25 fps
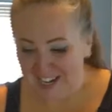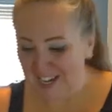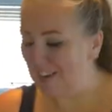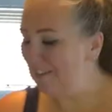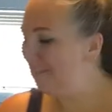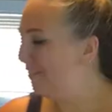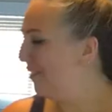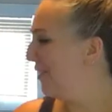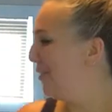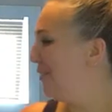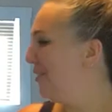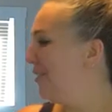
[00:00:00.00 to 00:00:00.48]

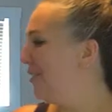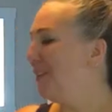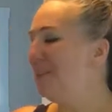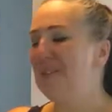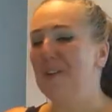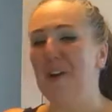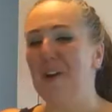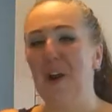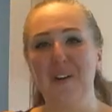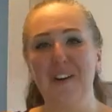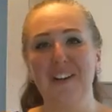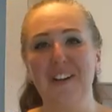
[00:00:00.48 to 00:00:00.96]
If you
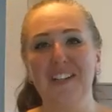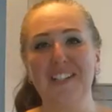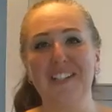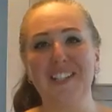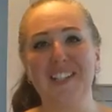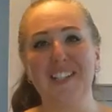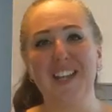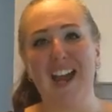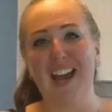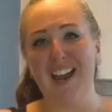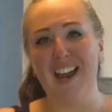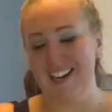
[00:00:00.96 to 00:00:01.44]
do
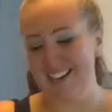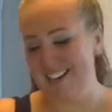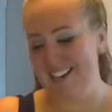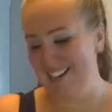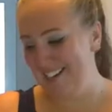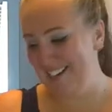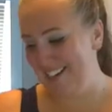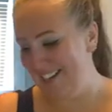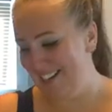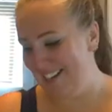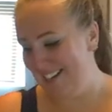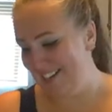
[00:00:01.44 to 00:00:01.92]
notice that
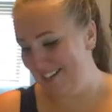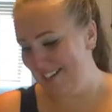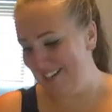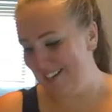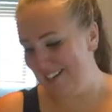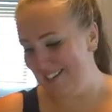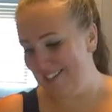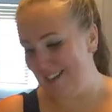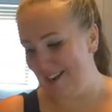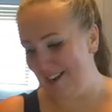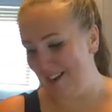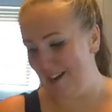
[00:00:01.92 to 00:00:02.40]
it
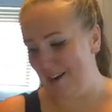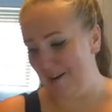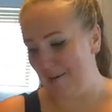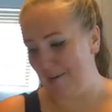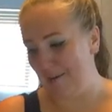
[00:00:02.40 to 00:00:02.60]
is